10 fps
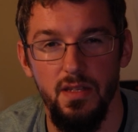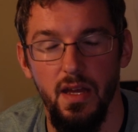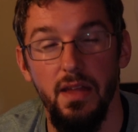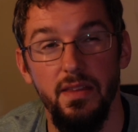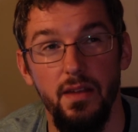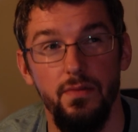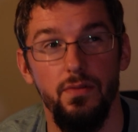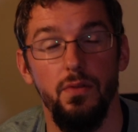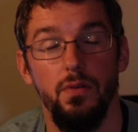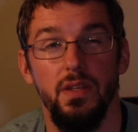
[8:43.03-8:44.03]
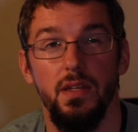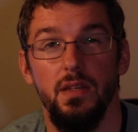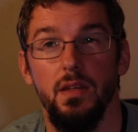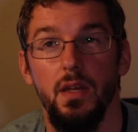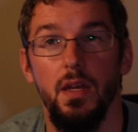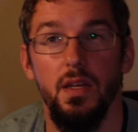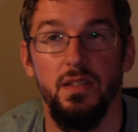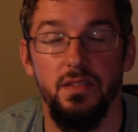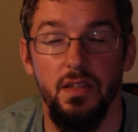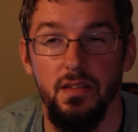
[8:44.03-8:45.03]
And then for the
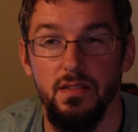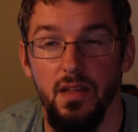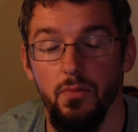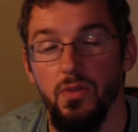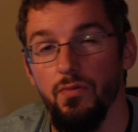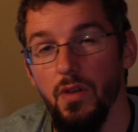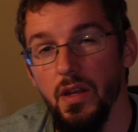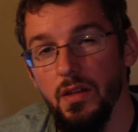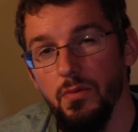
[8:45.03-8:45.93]
static sag with rider,